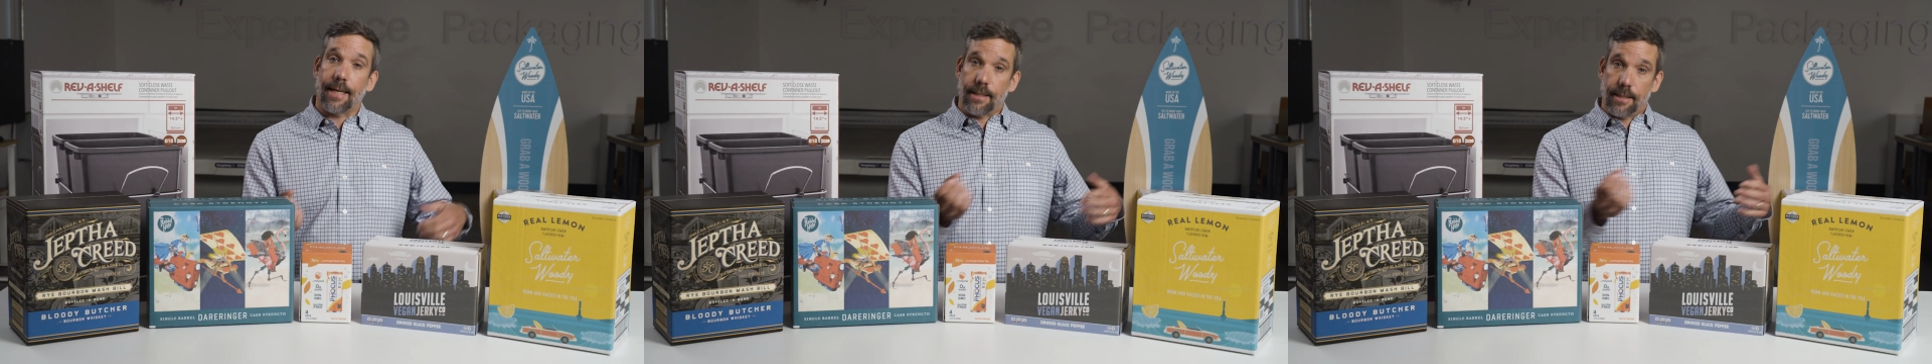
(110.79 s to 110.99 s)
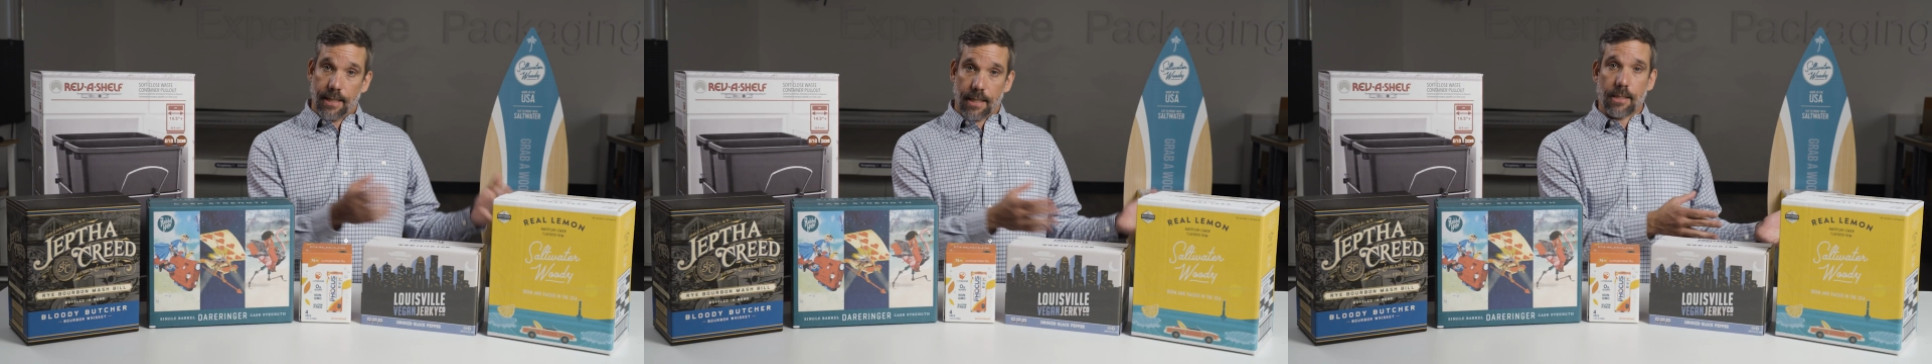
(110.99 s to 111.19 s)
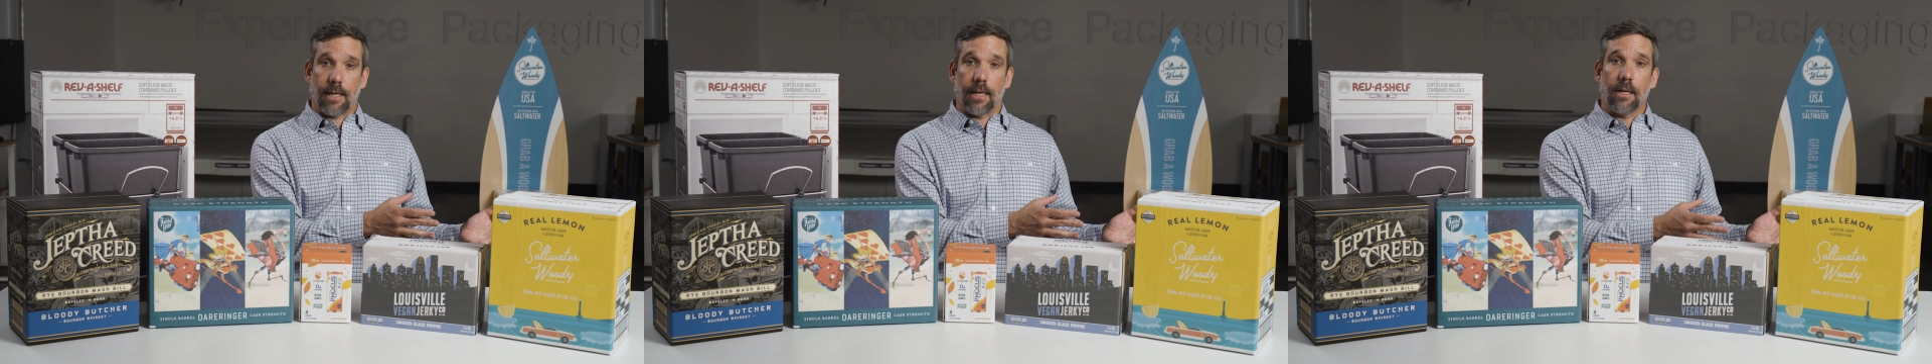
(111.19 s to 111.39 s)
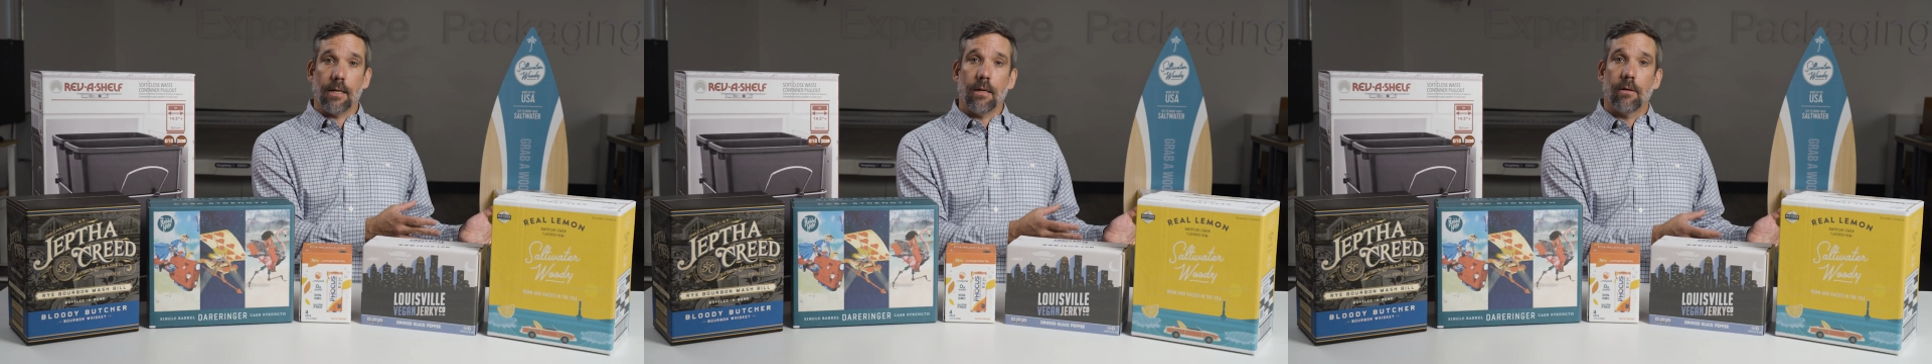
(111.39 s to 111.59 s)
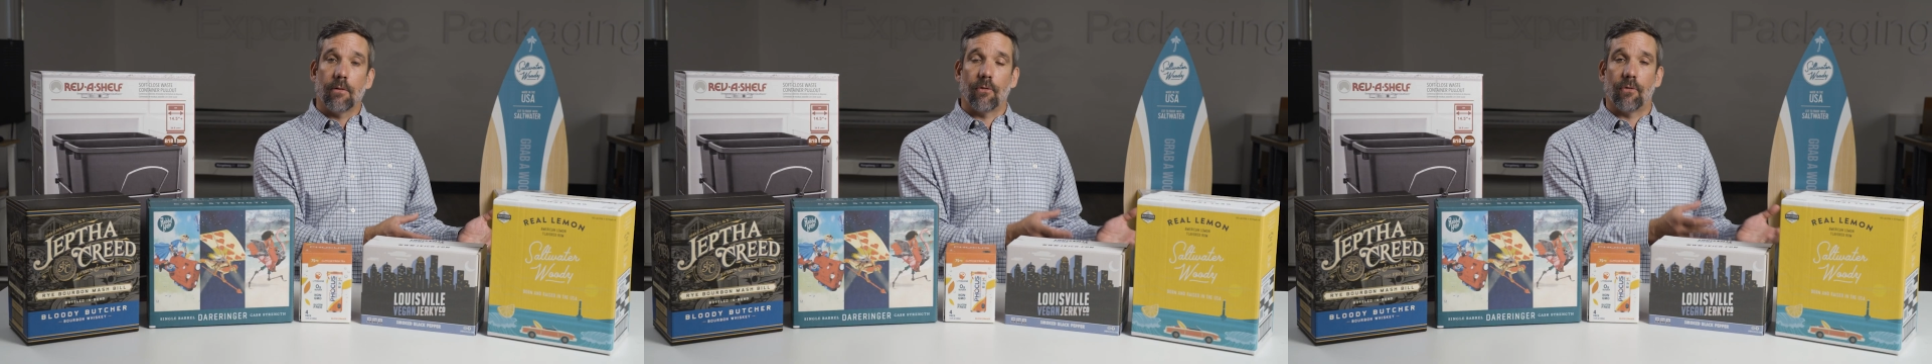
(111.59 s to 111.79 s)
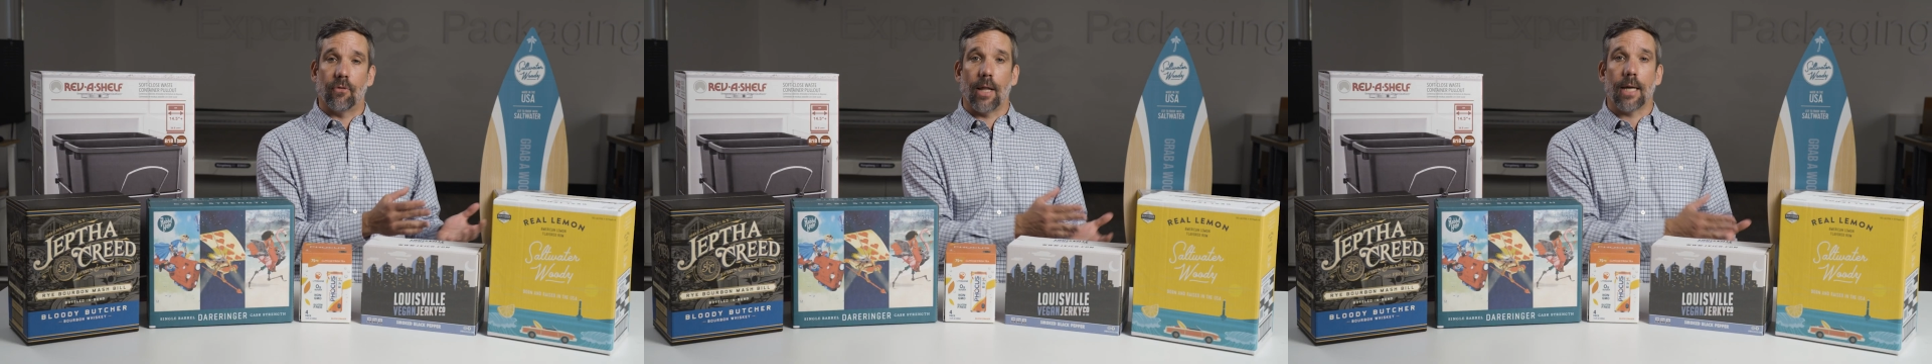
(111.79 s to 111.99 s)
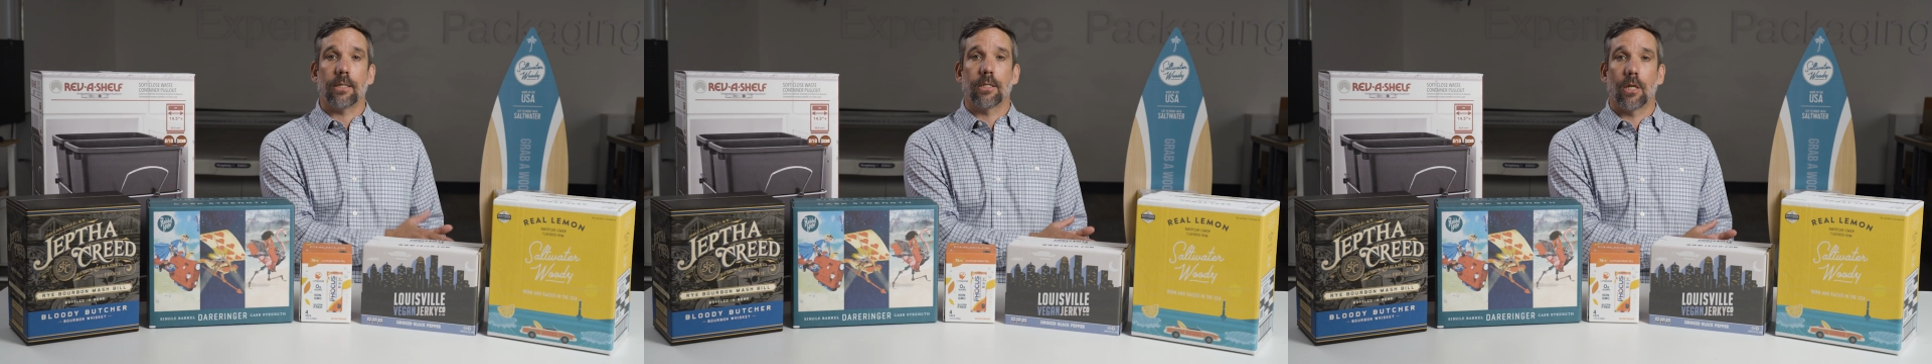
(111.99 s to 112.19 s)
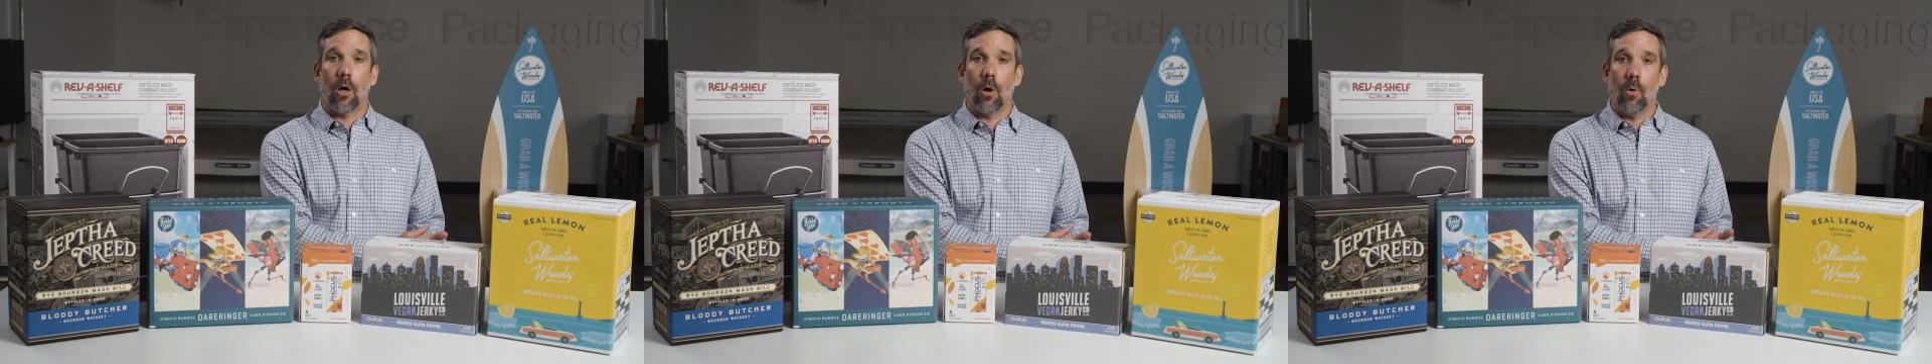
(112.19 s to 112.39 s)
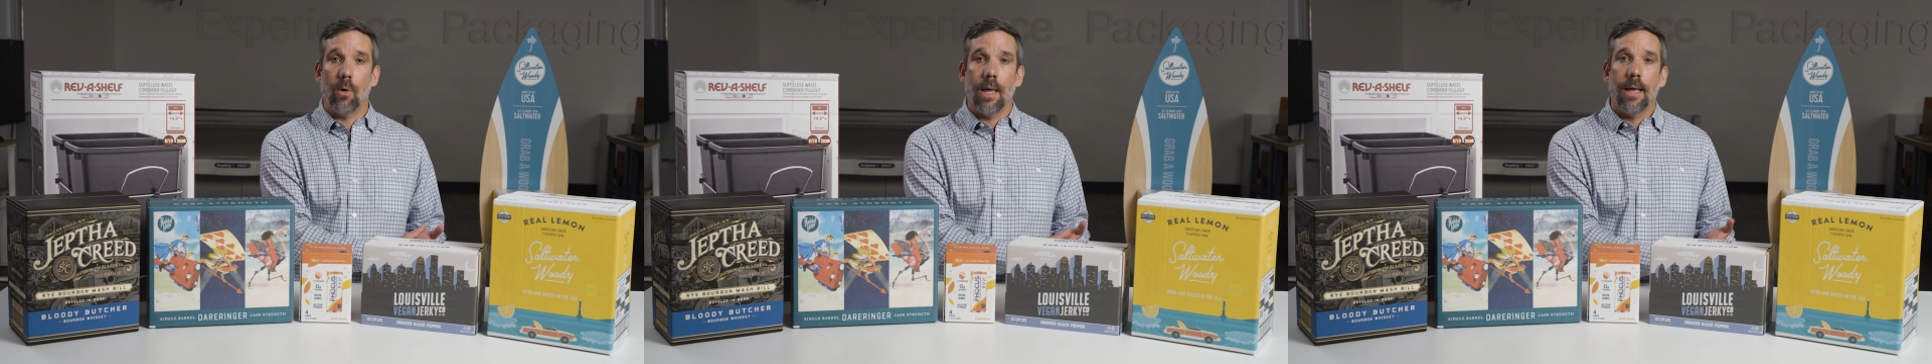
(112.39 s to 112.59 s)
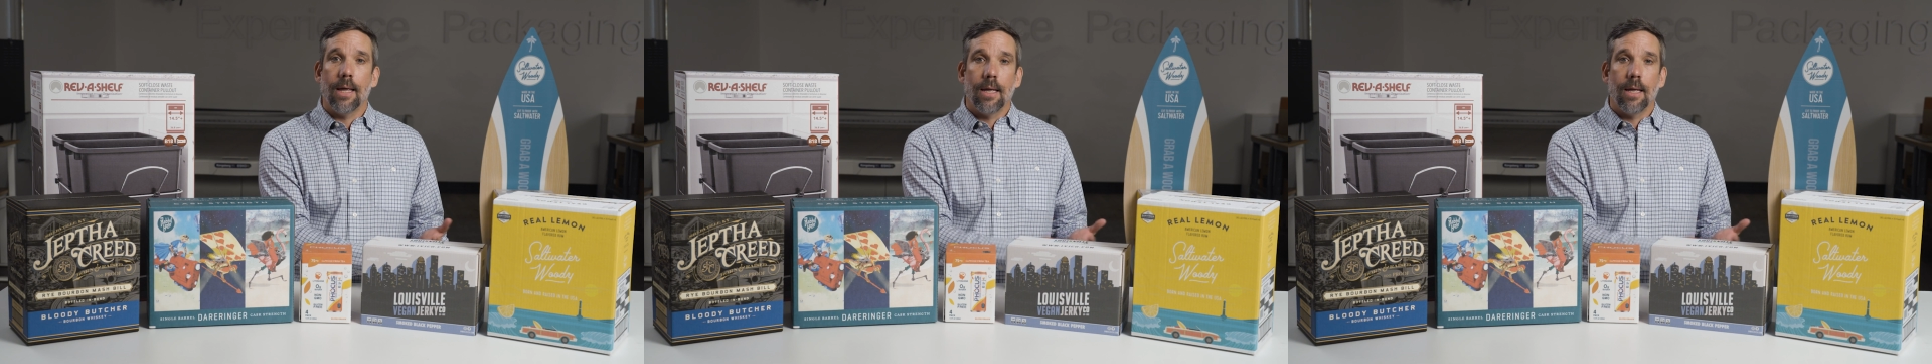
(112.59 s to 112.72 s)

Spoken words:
existing Flexo